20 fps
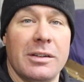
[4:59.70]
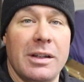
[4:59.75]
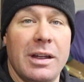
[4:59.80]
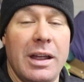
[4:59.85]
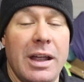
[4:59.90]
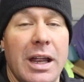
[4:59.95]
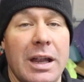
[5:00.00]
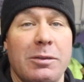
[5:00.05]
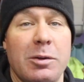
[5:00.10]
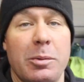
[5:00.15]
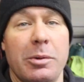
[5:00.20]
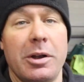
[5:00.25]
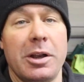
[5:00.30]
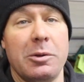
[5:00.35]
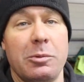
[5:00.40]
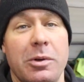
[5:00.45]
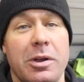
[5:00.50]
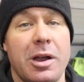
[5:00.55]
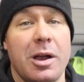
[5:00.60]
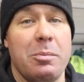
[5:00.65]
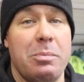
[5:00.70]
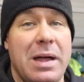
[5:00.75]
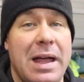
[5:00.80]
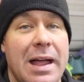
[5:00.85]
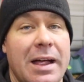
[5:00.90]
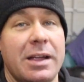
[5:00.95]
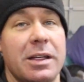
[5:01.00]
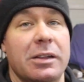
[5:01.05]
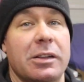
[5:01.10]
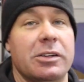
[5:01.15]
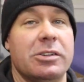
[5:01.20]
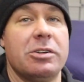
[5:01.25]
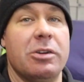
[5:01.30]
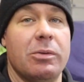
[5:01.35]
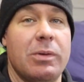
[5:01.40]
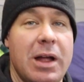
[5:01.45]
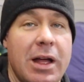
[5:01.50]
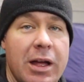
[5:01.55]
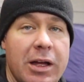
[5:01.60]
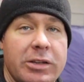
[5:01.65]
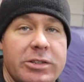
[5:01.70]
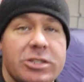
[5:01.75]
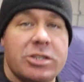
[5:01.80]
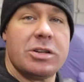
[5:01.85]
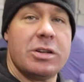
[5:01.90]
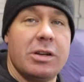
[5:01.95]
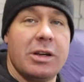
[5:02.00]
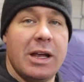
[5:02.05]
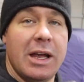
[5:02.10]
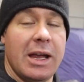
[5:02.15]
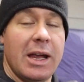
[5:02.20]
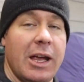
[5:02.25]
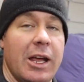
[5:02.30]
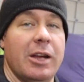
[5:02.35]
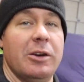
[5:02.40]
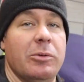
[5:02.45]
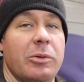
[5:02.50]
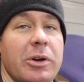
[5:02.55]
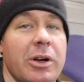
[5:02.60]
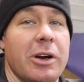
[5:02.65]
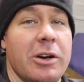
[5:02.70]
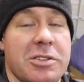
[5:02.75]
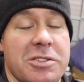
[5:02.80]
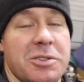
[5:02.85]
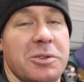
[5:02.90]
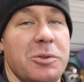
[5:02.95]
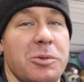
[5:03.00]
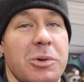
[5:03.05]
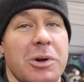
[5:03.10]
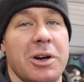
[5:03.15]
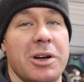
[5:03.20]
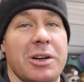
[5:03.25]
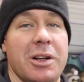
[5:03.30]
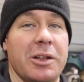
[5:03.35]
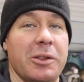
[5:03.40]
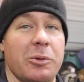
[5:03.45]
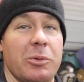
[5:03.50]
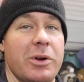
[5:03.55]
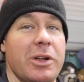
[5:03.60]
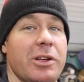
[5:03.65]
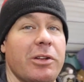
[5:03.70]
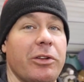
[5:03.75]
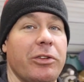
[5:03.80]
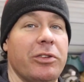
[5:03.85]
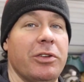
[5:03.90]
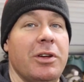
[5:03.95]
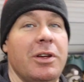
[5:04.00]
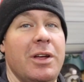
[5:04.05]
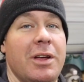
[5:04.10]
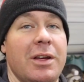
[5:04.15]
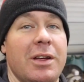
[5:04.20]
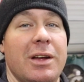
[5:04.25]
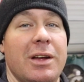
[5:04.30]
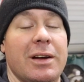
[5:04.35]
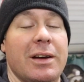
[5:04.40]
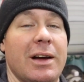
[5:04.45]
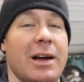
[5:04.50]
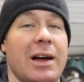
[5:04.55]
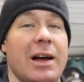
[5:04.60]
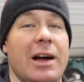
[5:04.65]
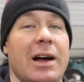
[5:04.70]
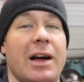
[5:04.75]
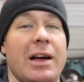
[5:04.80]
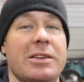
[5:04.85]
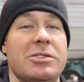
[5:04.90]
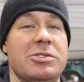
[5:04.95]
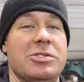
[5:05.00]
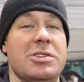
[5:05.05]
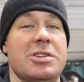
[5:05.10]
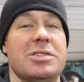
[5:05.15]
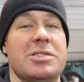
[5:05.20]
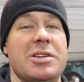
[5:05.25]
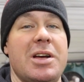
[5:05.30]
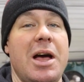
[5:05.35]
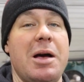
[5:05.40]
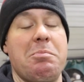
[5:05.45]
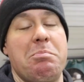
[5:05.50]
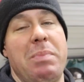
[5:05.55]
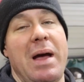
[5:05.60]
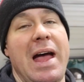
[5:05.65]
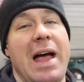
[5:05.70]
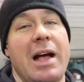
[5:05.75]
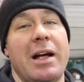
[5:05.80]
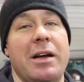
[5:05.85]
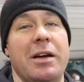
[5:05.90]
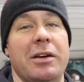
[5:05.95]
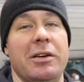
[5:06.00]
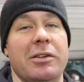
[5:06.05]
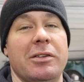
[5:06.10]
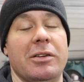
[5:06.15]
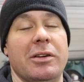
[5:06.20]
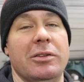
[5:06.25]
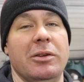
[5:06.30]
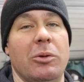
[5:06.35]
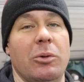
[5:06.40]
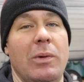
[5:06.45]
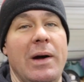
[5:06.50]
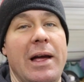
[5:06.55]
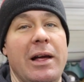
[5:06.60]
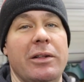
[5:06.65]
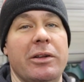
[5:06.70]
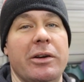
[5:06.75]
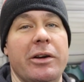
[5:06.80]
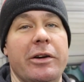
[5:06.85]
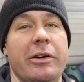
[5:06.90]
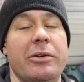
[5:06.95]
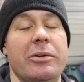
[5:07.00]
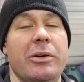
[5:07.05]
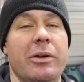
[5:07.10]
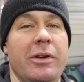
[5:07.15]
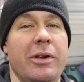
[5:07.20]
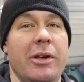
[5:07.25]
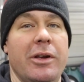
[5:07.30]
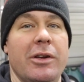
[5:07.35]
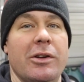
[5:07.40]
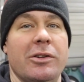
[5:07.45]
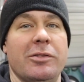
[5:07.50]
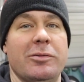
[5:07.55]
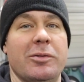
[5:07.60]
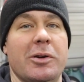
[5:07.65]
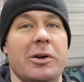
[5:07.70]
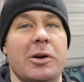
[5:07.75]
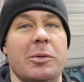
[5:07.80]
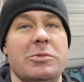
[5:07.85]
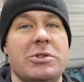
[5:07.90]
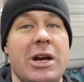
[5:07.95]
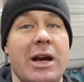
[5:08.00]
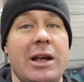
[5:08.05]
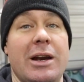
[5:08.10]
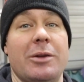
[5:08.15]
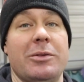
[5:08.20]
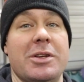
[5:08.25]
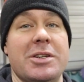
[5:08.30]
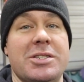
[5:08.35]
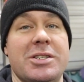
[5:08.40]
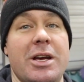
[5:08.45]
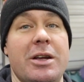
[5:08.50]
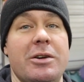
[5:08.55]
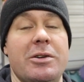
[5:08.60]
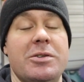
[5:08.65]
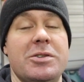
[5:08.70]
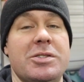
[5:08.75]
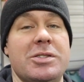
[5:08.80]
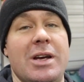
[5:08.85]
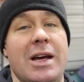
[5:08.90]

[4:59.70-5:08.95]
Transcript: Hey everybody, we are back in the garage and we are still working on the wheels. I just got back a little while ago from checking out the centers.